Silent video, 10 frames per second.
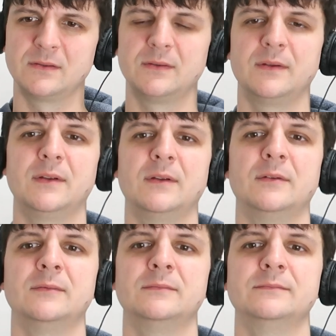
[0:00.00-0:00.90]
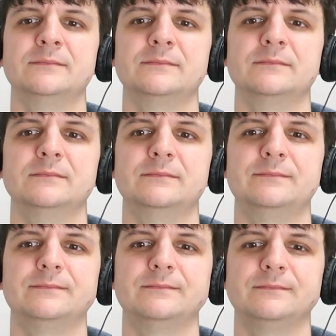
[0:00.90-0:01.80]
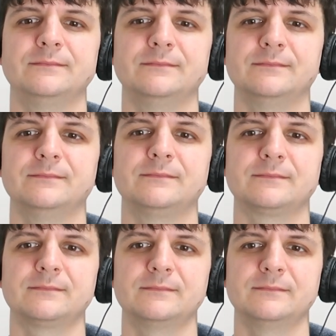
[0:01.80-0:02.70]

(no one is talking)